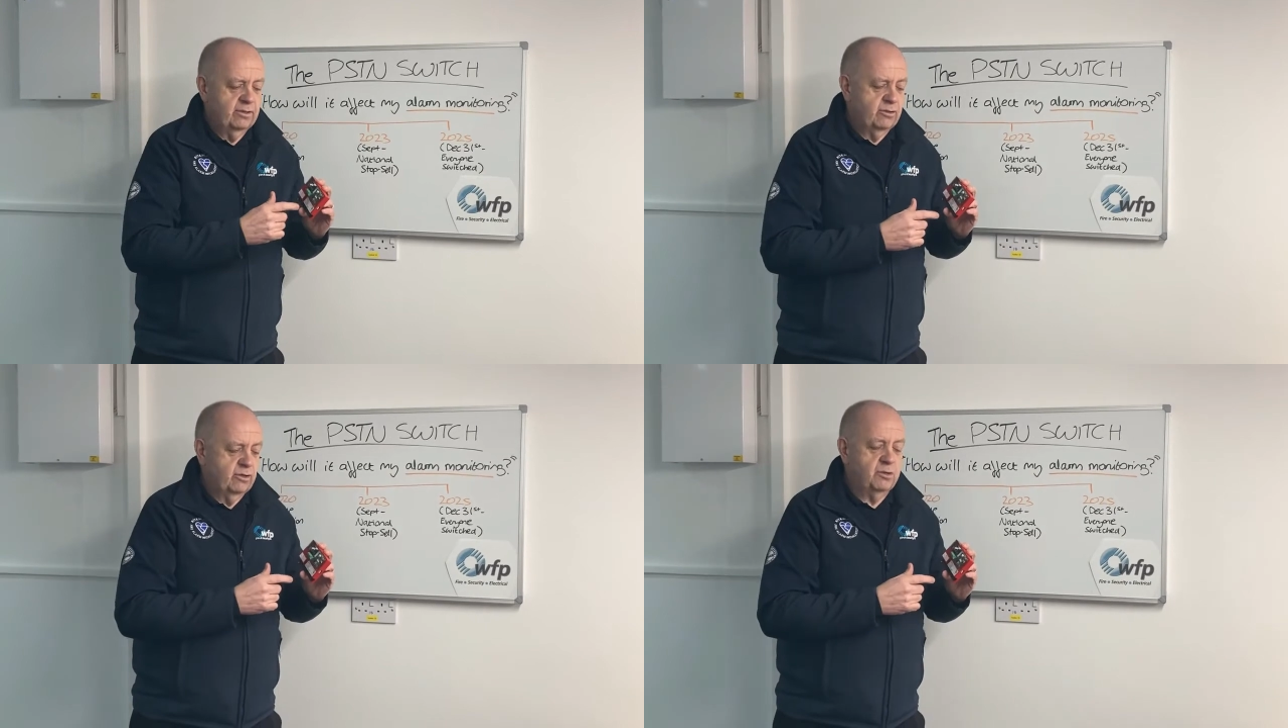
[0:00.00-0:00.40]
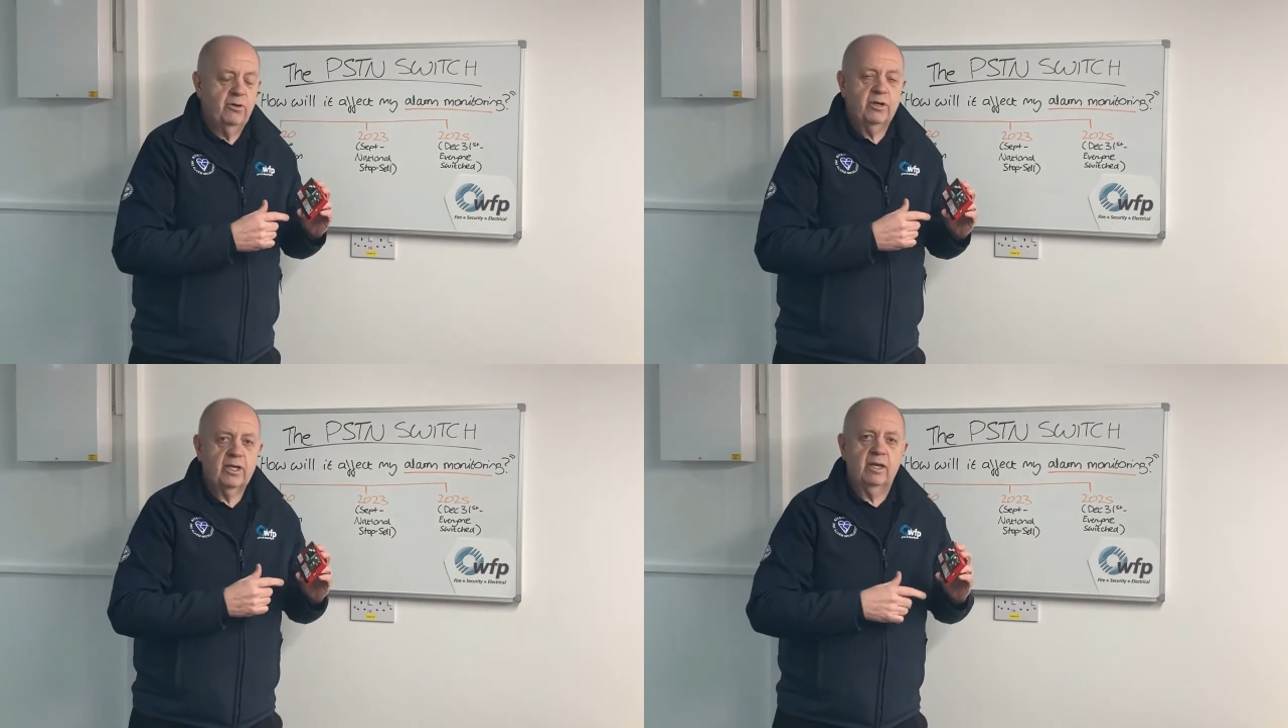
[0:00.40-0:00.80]
to
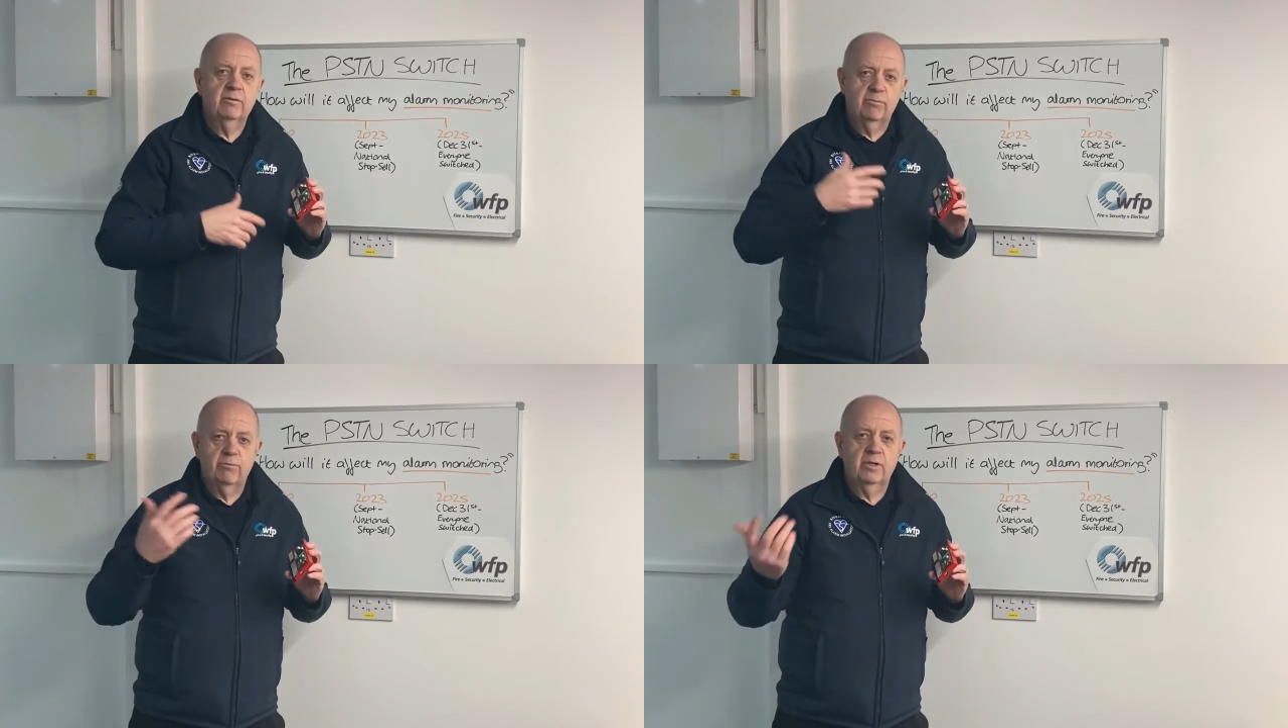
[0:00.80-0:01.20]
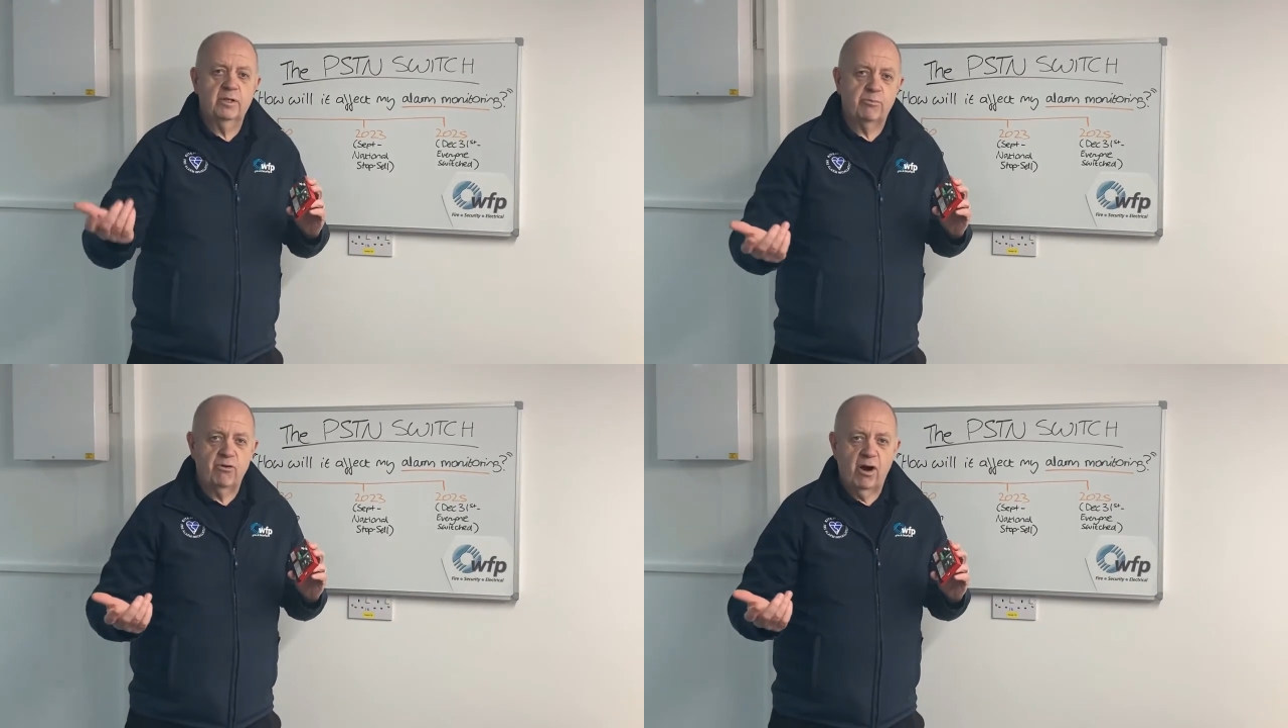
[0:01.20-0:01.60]
communicate as a
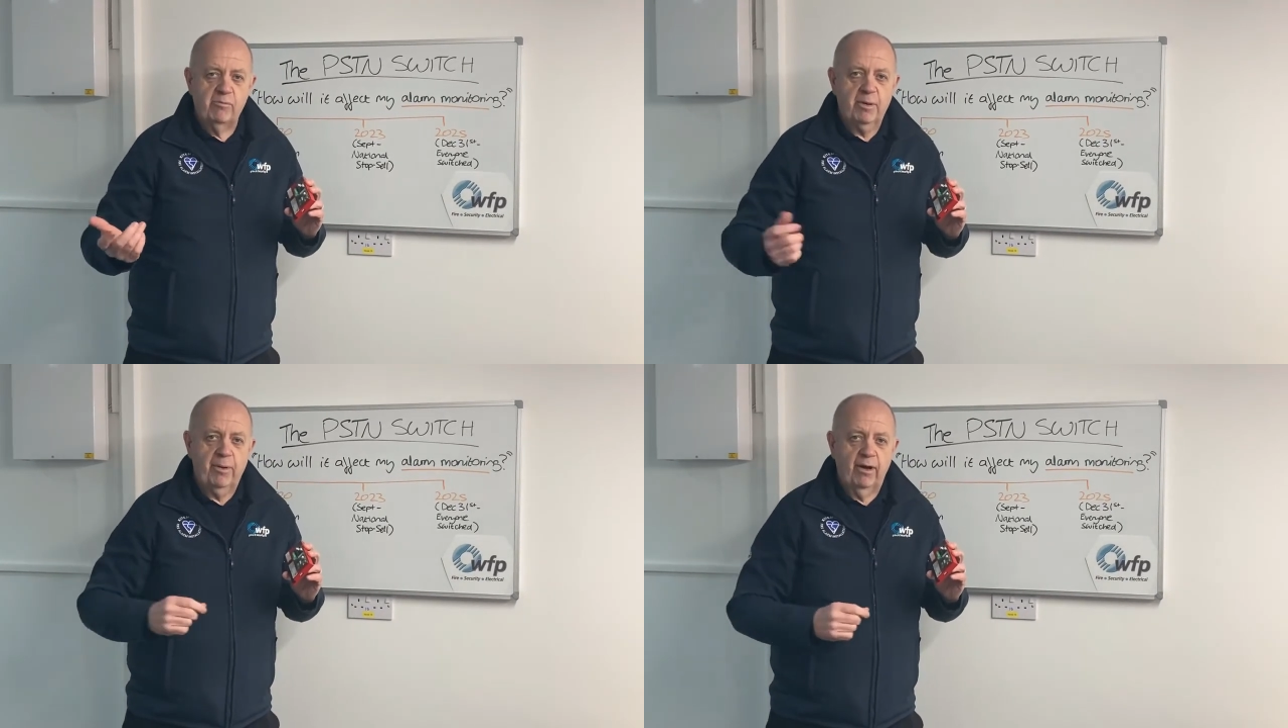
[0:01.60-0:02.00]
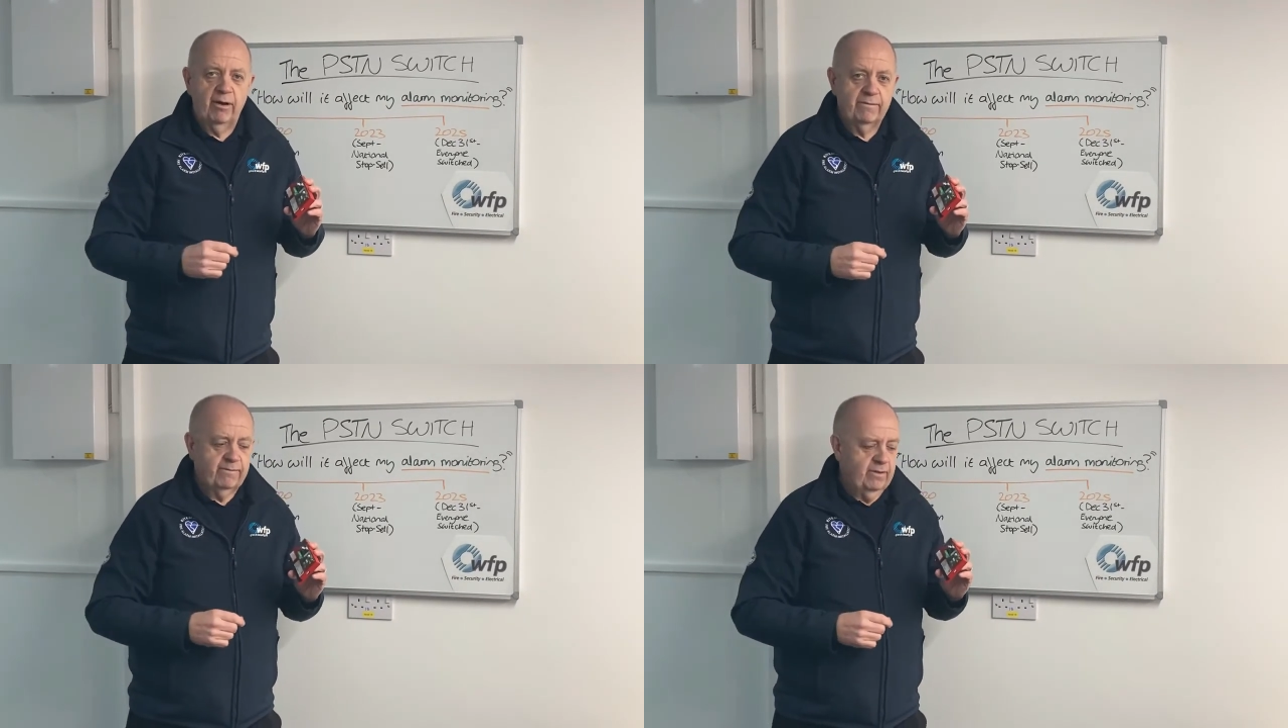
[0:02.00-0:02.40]
primary
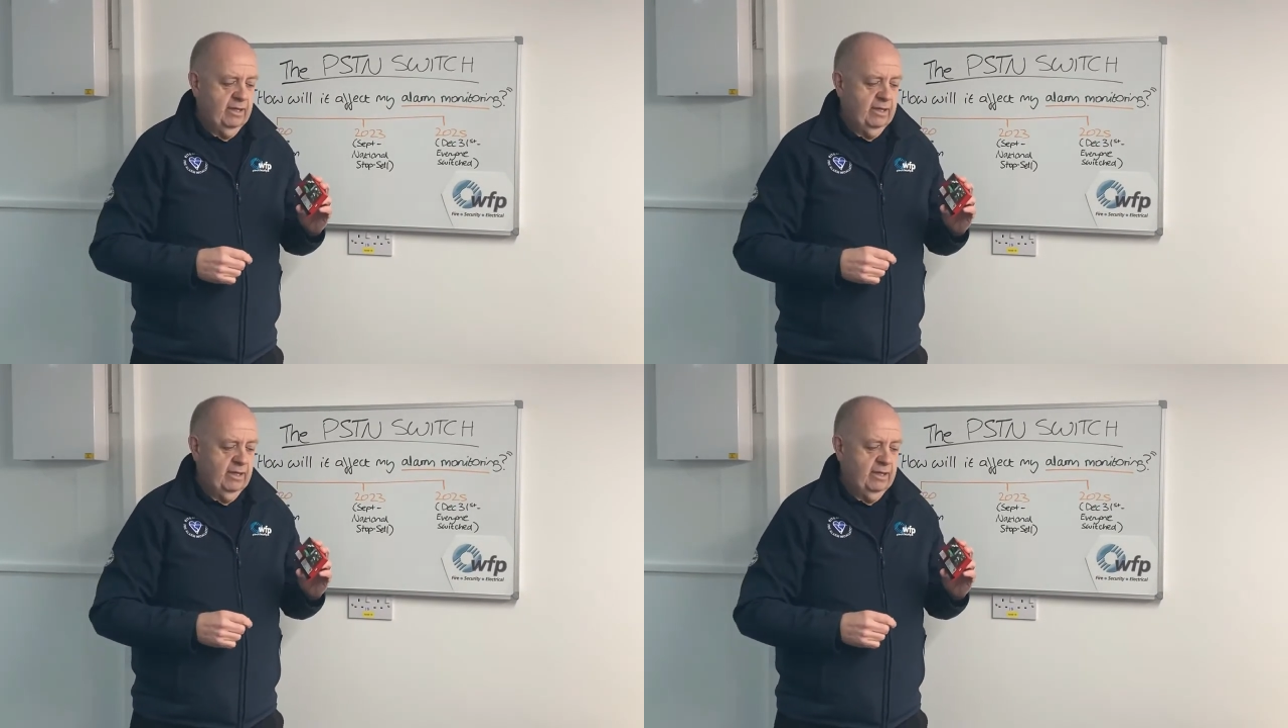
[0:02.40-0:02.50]
path.